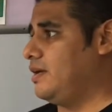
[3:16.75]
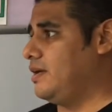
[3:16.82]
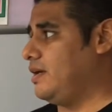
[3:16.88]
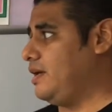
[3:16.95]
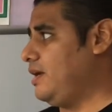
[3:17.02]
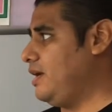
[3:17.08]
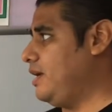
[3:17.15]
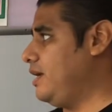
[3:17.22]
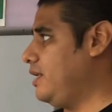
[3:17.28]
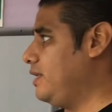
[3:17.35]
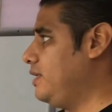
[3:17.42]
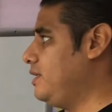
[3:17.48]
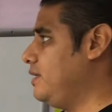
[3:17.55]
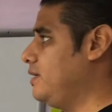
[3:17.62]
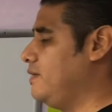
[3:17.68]

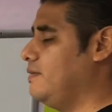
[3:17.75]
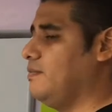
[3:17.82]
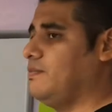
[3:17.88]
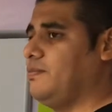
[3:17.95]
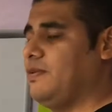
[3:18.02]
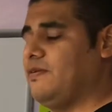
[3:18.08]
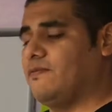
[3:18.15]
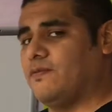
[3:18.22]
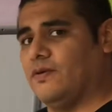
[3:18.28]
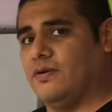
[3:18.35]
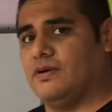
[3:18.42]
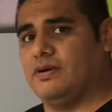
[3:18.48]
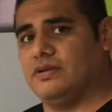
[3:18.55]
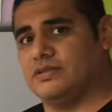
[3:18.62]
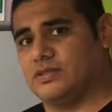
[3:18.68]
And
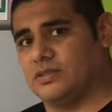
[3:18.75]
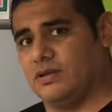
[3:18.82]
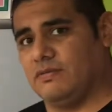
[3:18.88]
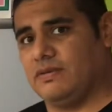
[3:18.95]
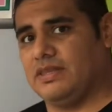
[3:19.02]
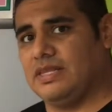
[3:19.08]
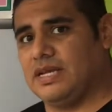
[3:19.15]
before solving the